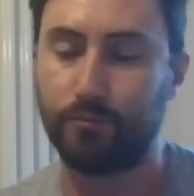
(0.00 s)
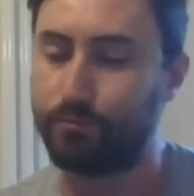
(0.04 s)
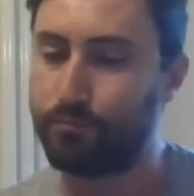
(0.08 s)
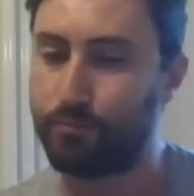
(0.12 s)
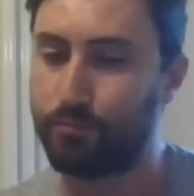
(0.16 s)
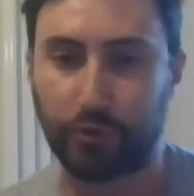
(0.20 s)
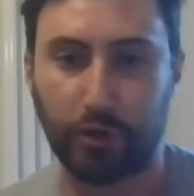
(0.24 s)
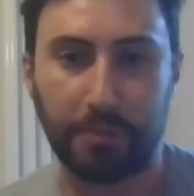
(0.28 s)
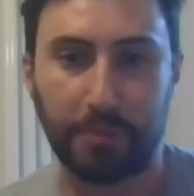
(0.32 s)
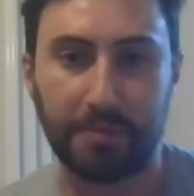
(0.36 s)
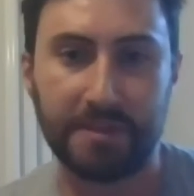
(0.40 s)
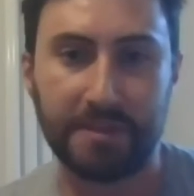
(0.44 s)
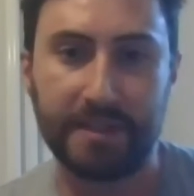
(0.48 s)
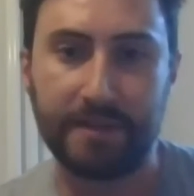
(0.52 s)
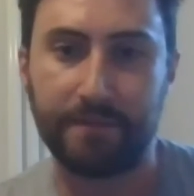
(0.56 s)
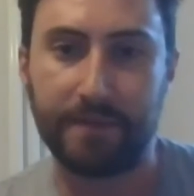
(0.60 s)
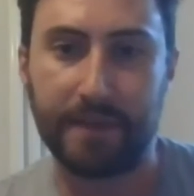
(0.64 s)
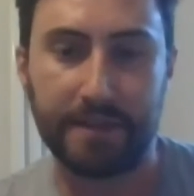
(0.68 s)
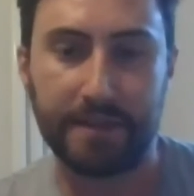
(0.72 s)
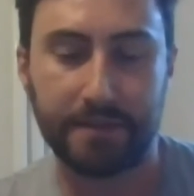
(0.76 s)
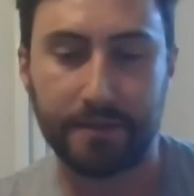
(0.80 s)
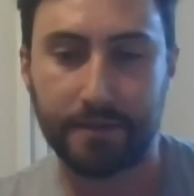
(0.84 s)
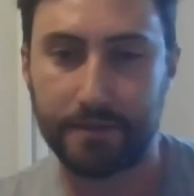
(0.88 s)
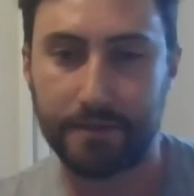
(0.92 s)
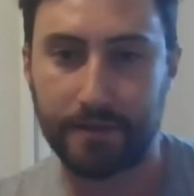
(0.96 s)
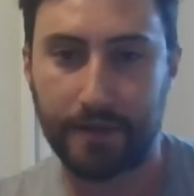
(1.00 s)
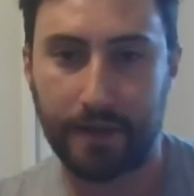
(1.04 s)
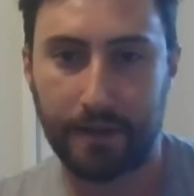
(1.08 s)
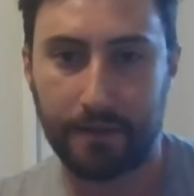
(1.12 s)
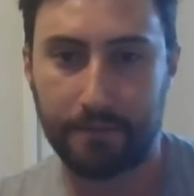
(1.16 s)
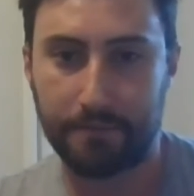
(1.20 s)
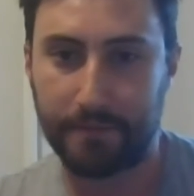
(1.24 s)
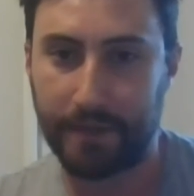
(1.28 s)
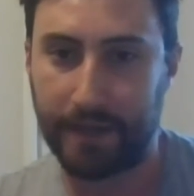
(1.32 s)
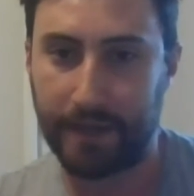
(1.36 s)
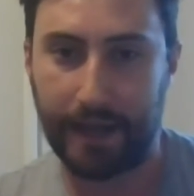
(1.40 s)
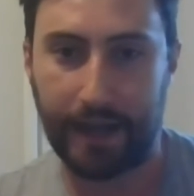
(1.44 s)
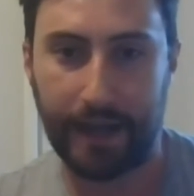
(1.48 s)
property investors that
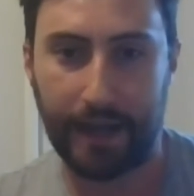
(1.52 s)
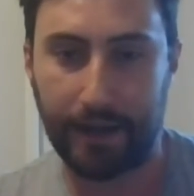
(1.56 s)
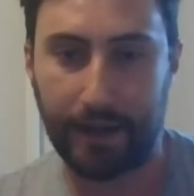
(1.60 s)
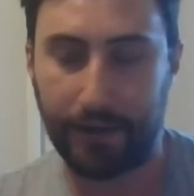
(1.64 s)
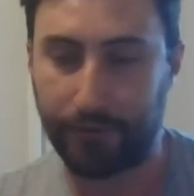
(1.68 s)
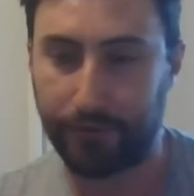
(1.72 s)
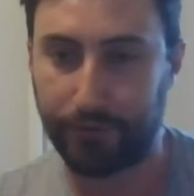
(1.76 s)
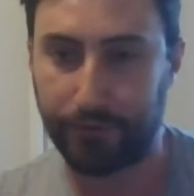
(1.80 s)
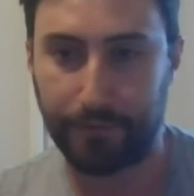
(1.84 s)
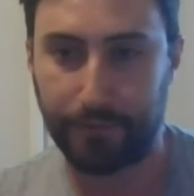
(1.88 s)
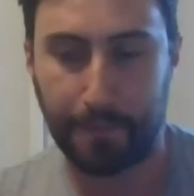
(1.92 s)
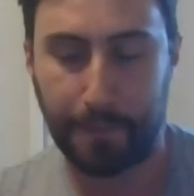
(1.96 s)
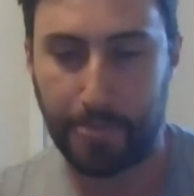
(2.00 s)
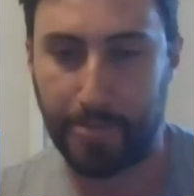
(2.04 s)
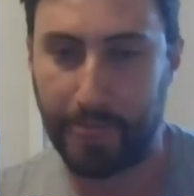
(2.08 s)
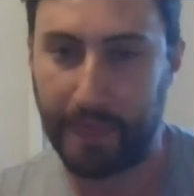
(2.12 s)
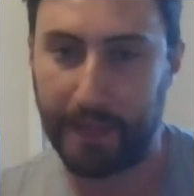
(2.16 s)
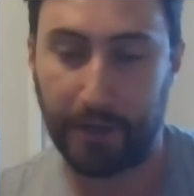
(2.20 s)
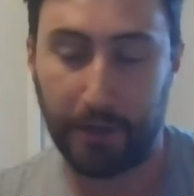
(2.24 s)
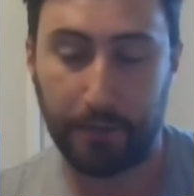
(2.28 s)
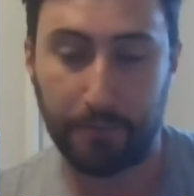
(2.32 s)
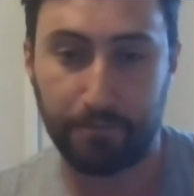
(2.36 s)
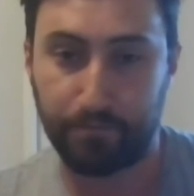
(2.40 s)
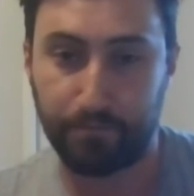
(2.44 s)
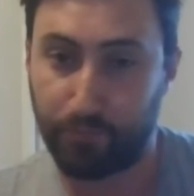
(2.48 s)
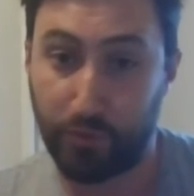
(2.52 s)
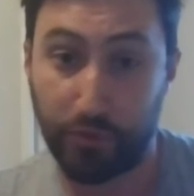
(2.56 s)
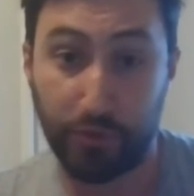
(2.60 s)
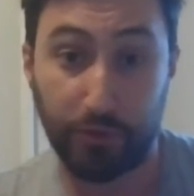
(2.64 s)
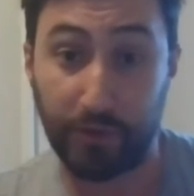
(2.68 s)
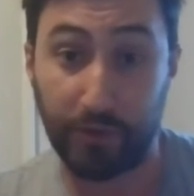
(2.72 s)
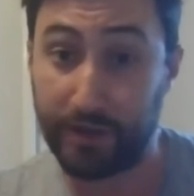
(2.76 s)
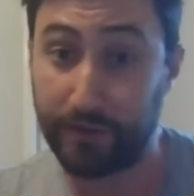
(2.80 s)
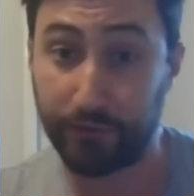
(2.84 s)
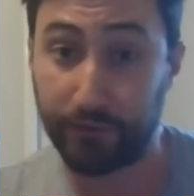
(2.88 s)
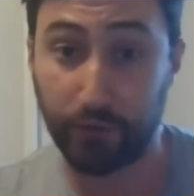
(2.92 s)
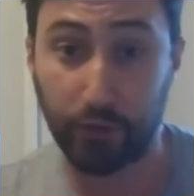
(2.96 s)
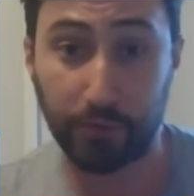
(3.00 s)
have, you know,
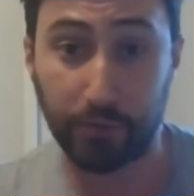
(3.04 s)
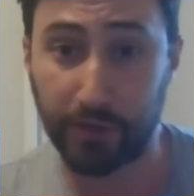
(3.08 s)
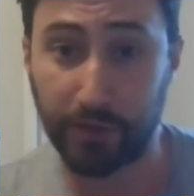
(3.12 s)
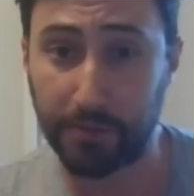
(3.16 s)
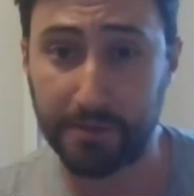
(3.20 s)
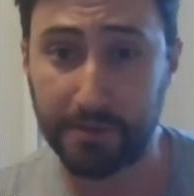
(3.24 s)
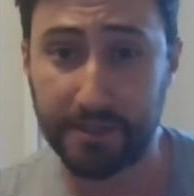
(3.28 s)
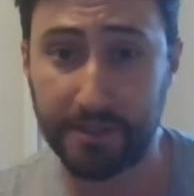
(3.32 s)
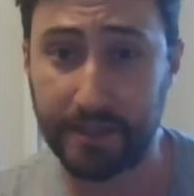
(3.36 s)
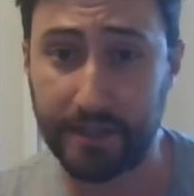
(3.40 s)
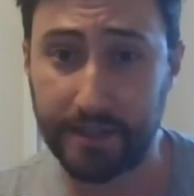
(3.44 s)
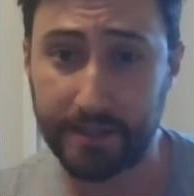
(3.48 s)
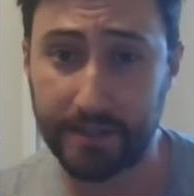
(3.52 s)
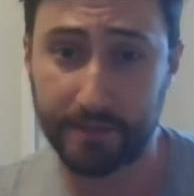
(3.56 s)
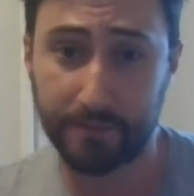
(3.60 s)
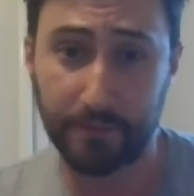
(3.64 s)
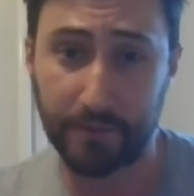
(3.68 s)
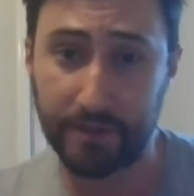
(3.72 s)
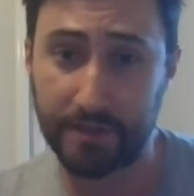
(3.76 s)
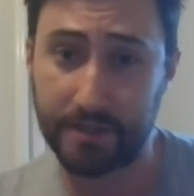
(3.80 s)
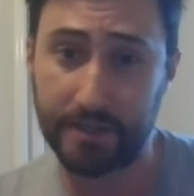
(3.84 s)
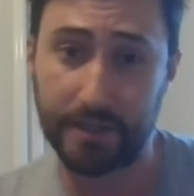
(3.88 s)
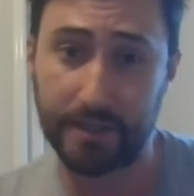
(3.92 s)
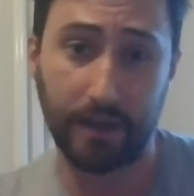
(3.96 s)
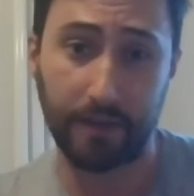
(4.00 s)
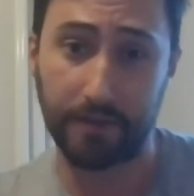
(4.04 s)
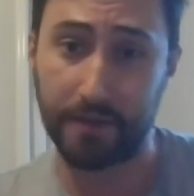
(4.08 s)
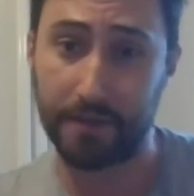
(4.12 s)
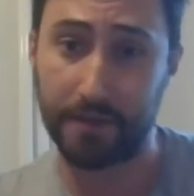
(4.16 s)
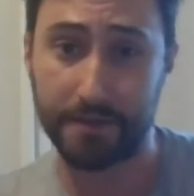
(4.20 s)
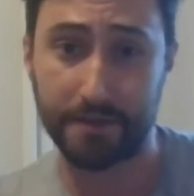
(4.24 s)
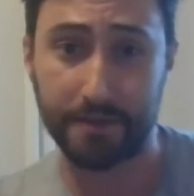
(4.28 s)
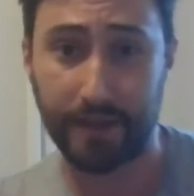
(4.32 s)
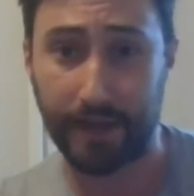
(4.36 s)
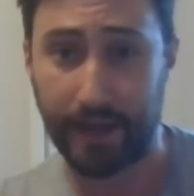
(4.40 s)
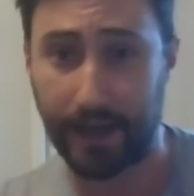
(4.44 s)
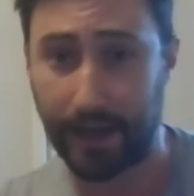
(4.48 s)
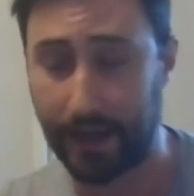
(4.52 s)
3 or 4 properties, and we see
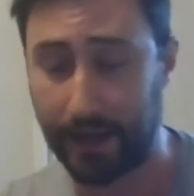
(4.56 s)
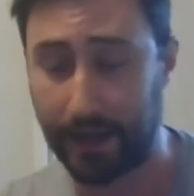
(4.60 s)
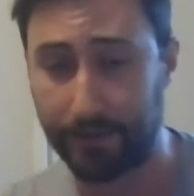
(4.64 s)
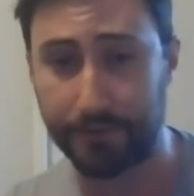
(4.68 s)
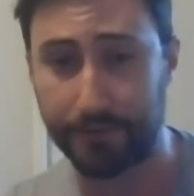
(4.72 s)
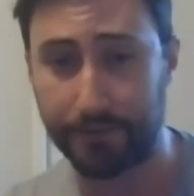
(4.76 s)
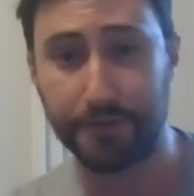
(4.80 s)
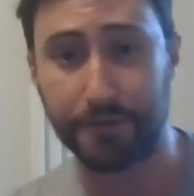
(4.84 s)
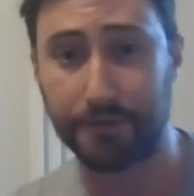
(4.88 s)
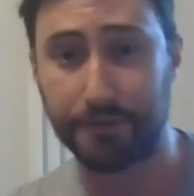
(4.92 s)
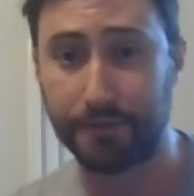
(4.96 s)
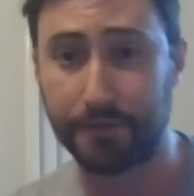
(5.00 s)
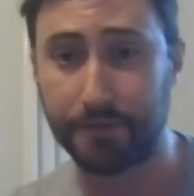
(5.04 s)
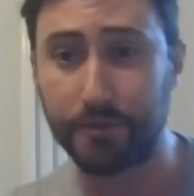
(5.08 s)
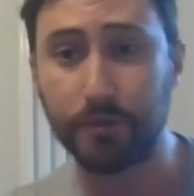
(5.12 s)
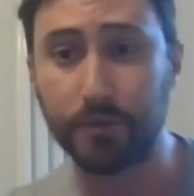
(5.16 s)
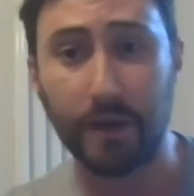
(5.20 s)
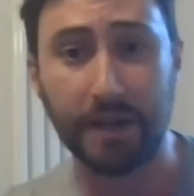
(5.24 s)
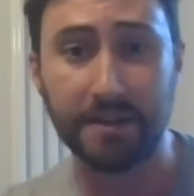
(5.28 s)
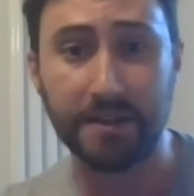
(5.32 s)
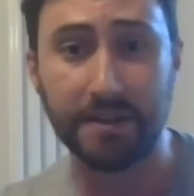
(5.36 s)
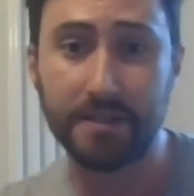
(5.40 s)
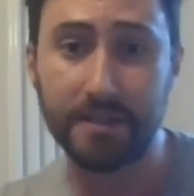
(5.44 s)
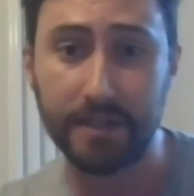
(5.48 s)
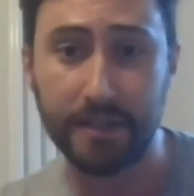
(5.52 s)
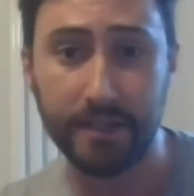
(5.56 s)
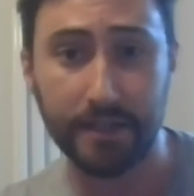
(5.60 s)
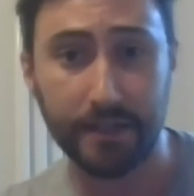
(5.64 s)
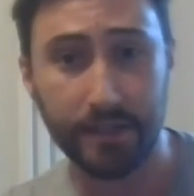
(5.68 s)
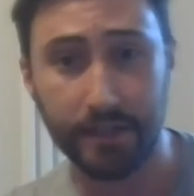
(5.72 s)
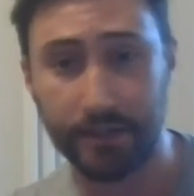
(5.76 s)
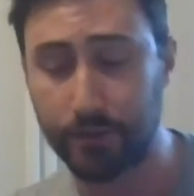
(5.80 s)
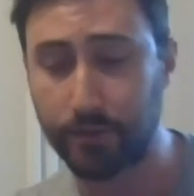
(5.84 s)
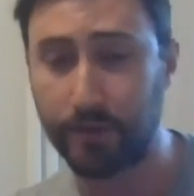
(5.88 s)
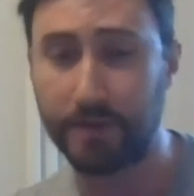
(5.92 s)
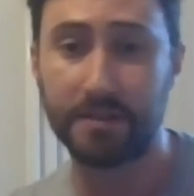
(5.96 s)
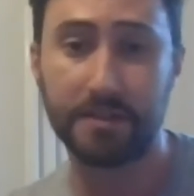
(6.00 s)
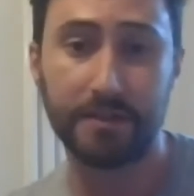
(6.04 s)
others that have sort of 20,
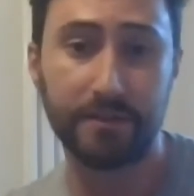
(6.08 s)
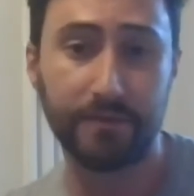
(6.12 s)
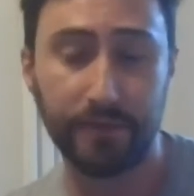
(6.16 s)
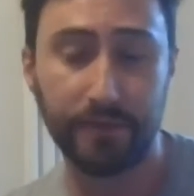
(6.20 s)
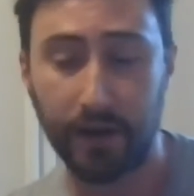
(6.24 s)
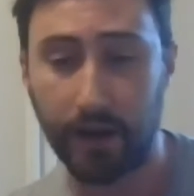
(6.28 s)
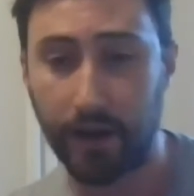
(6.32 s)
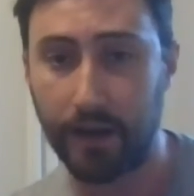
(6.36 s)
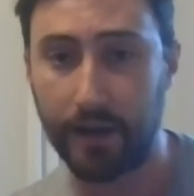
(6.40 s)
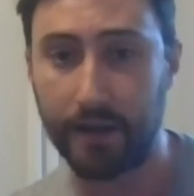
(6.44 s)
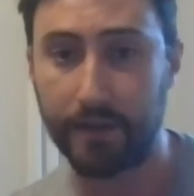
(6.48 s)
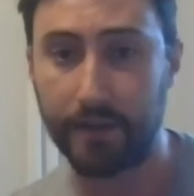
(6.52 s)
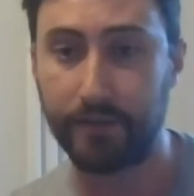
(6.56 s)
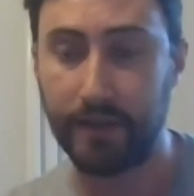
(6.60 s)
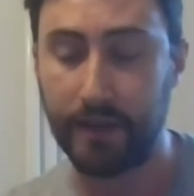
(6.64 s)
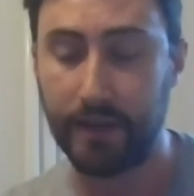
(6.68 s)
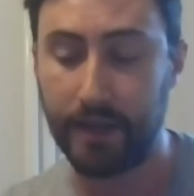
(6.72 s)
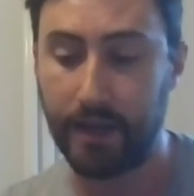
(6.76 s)
25.